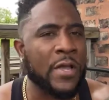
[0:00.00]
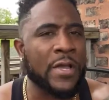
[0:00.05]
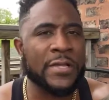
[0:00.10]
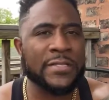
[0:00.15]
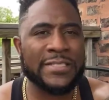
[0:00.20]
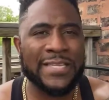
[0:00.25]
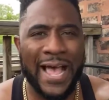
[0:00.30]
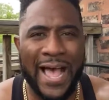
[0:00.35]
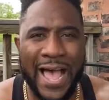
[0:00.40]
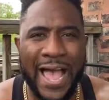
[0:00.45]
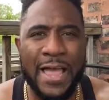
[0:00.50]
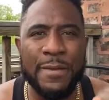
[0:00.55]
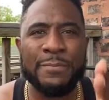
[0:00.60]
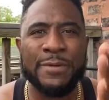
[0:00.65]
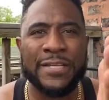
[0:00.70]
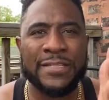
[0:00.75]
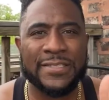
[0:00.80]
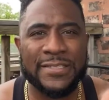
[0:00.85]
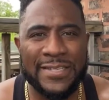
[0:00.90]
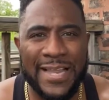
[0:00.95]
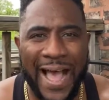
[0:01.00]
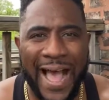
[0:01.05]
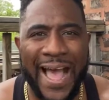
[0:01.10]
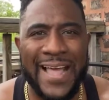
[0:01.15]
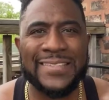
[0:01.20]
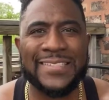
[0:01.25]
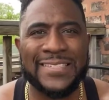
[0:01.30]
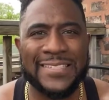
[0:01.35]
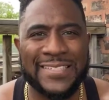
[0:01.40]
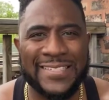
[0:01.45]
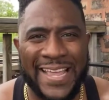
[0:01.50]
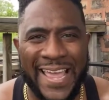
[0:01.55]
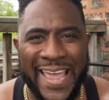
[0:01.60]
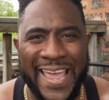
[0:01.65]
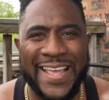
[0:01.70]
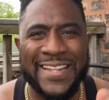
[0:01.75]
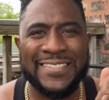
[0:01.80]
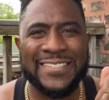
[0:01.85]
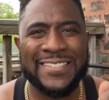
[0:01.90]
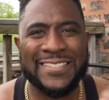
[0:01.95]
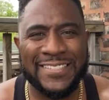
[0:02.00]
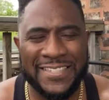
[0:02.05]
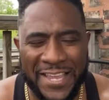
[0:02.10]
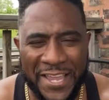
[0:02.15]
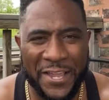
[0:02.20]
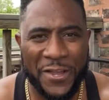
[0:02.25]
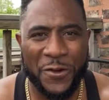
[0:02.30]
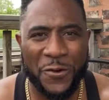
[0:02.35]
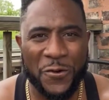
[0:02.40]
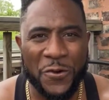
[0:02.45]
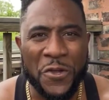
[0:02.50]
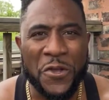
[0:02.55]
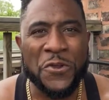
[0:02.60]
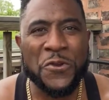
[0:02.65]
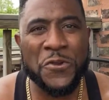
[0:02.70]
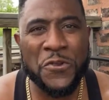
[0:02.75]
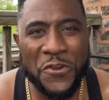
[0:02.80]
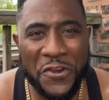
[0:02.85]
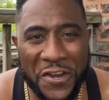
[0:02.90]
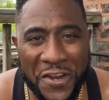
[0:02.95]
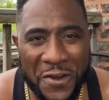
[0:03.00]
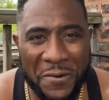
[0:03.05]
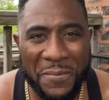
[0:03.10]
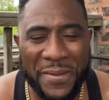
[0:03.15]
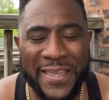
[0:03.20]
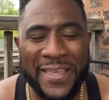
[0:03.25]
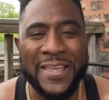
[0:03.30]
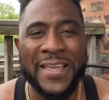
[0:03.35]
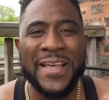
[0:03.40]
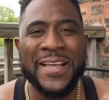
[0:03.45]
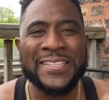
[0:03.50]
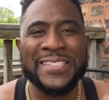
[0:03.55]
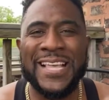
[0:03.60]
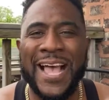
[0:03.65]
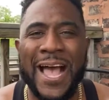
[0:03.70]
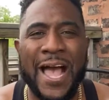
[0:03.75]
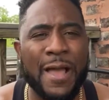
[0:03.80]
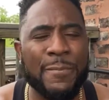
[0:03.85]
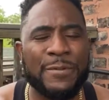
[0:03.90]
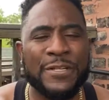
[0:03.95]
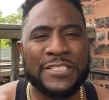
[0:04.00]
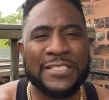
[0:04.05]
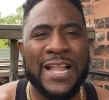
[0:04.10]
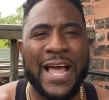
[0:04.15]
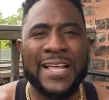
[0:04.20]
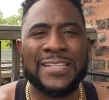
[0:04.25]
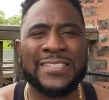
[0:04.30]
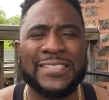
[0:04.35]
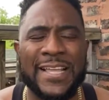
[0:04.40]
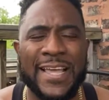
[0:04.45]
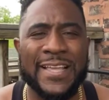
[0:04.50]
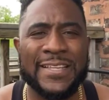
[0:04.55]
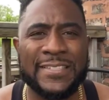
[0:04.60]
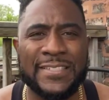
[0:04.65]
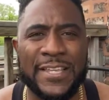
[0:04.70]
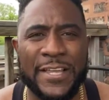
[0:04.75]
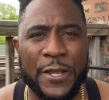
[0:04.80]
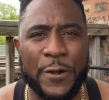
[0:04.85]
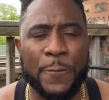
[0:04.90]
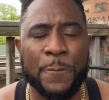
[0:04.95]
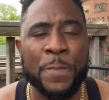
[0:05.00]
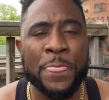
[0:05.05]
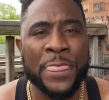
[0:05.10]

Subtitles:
Time does not stand still. Do you hear me? Time does not stand still.